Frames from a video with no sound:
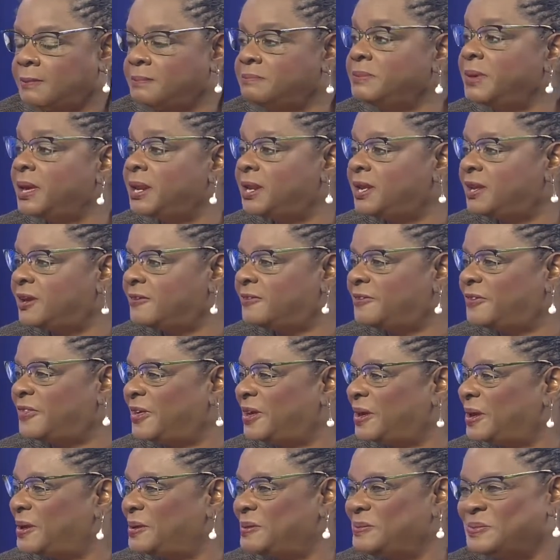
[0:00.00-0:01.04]
many of
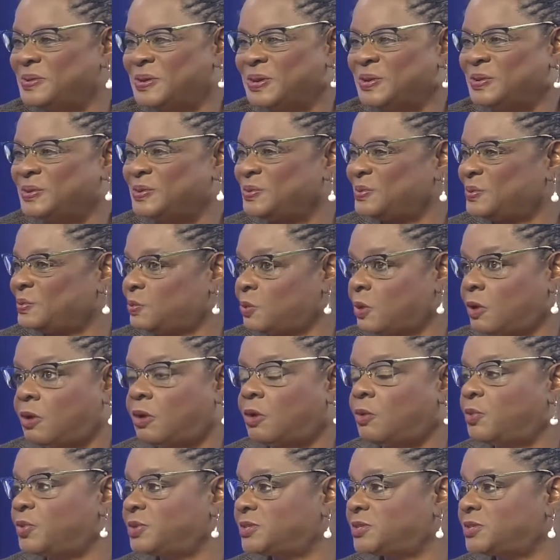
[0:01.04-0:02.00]
them in rural